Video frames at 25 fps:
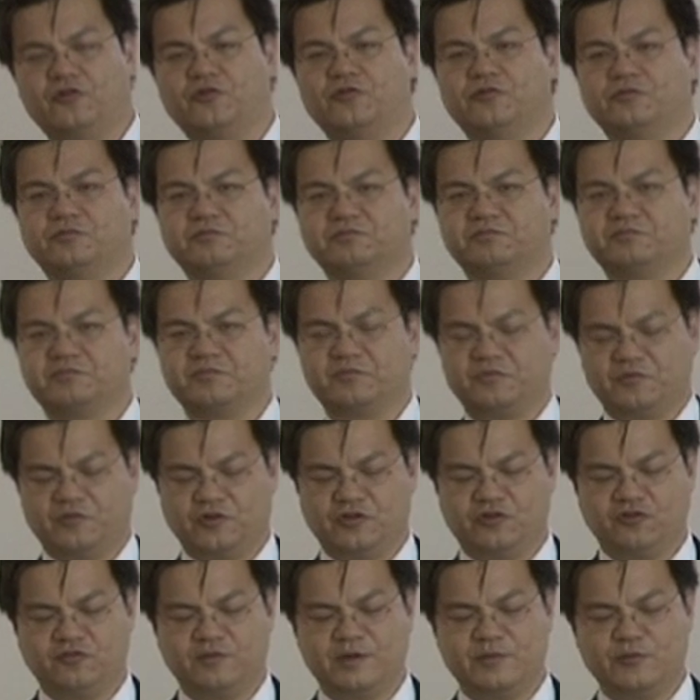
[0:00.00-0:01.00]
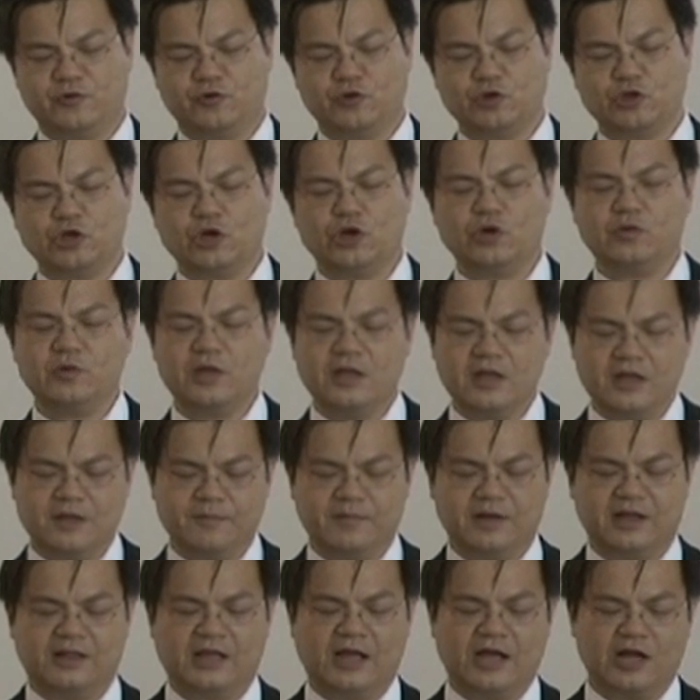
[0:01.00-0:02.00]
So for those people who know,
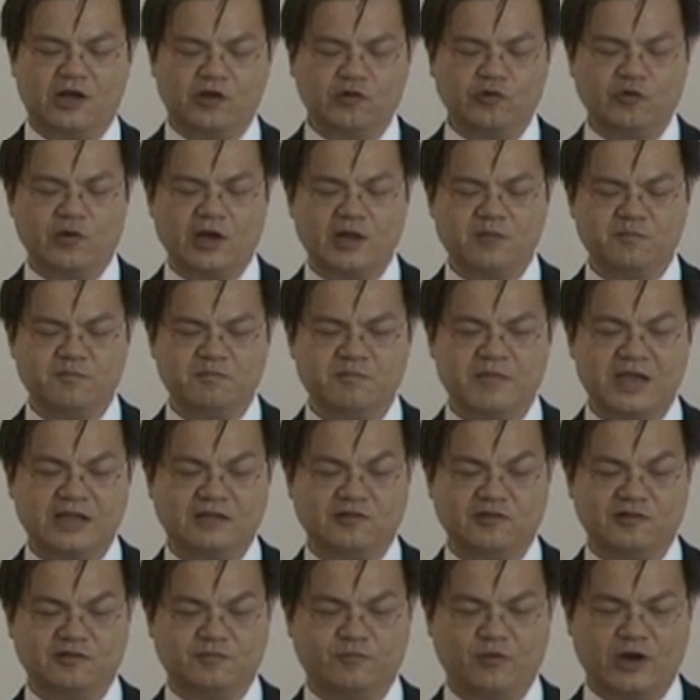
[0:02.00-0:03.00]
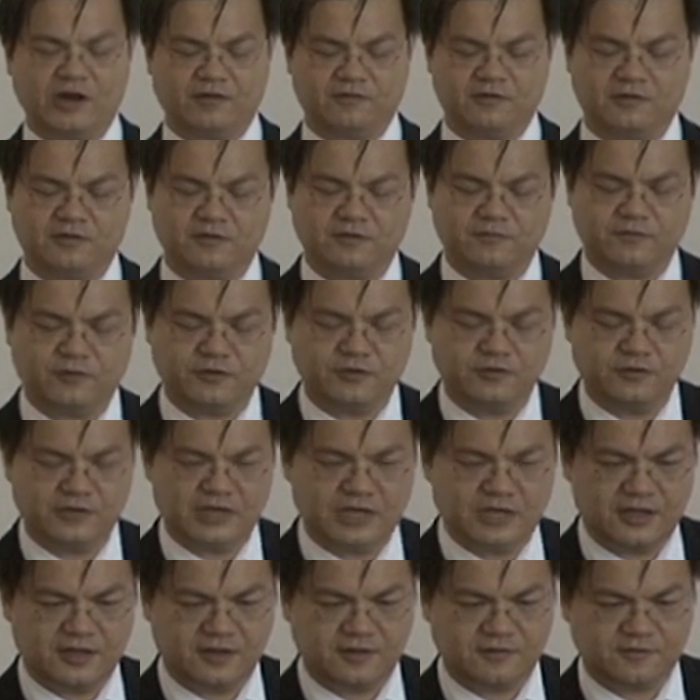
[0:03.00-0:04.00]
but how do I make this practical for
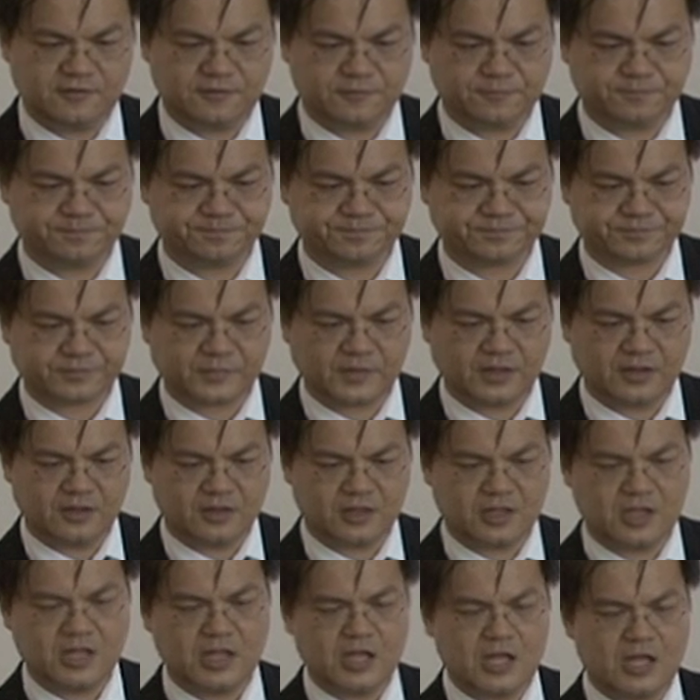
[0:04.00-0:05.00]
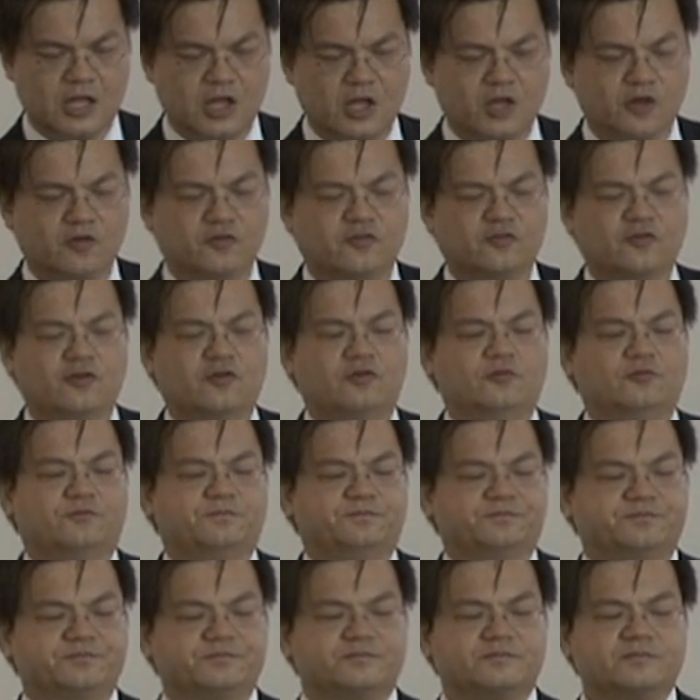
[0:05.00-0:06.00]
you guys?
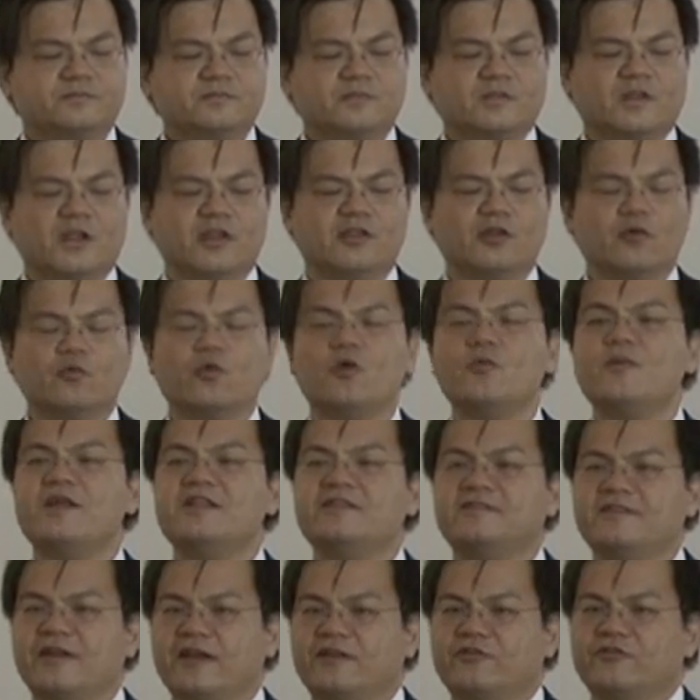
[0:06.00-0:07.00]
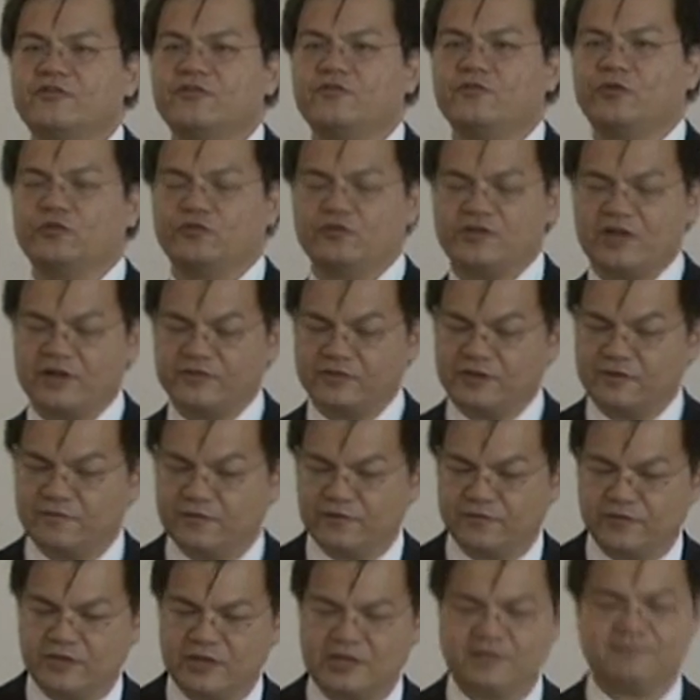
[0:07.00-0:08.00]
So the romance sectors for
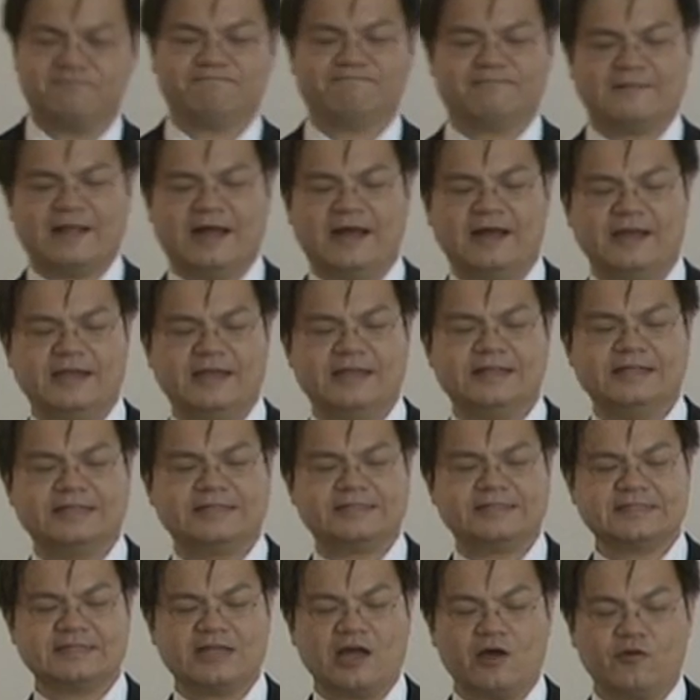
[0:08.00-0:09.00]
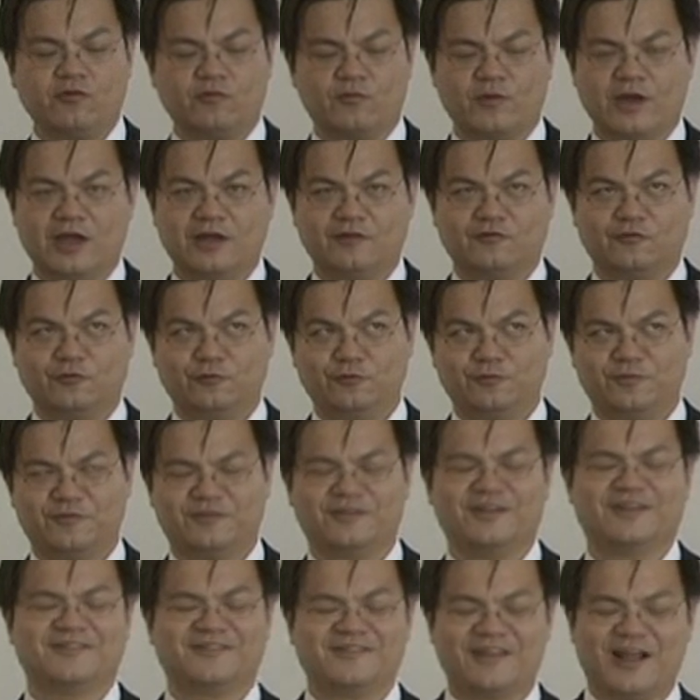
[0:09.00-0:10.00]
2015 are in the southwest,
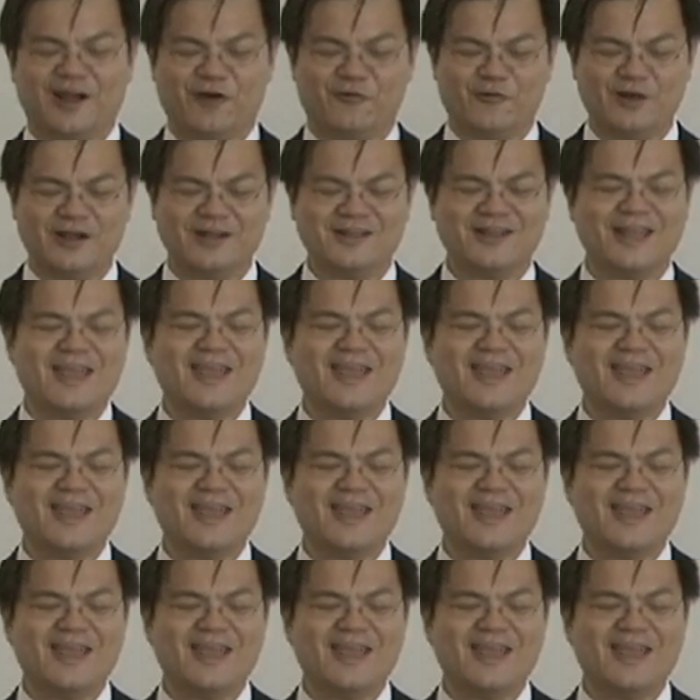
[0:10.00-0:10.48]
star